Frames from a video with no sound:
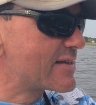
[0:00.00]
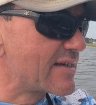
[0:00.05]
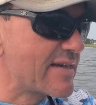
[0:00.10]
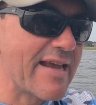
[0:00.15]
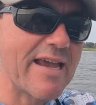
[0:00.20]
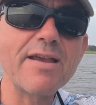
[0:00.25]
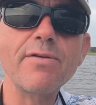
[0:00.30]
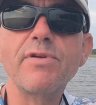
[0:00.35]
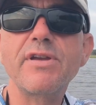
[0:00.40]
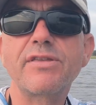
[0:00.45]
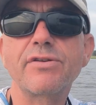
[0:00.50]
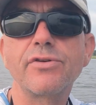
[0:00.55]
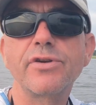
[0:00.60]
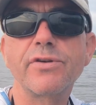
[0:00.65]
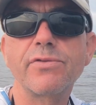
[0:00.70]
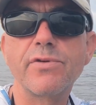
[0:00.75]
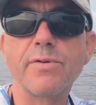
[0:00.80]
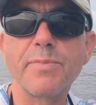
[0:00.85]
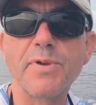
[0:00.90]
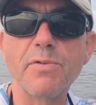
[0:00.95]
Today we
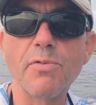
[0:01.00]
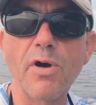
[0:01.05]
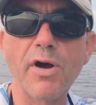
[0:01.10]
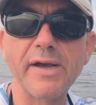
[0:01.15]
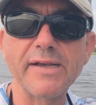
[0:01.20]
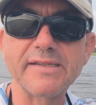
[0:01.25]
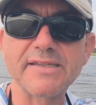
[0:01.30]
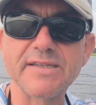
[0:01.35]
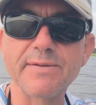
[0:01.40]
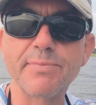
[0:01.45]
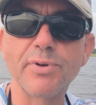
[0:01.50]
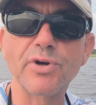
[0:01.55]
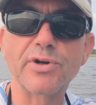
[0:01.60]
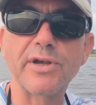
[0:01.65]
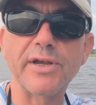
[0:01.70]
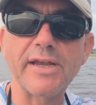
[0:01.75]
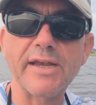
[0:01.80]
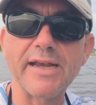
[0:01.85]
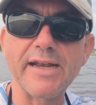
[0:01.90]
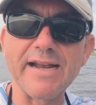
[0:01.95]
thought it would be wise to
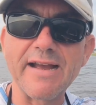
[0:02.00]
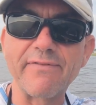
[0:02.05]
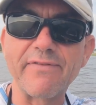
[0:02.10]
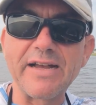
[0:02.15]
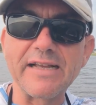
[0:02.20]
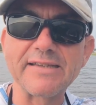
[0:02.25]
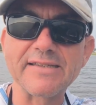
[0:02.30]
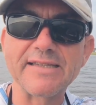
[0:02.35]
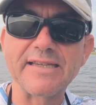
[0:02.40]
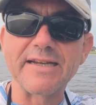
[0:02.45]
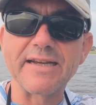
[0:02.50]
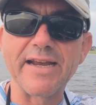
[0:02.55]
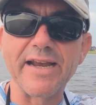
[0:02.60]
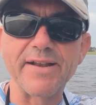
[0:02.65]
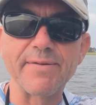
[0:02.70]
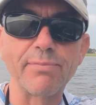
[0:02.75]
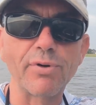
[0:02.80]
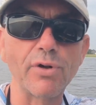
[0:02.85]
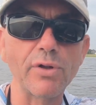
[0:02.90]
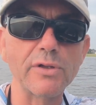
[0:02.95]
book in advance and
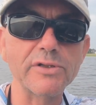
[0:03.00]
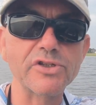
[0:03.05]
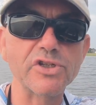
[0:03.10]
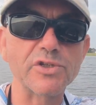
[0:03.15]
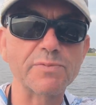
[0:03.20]
get a ball,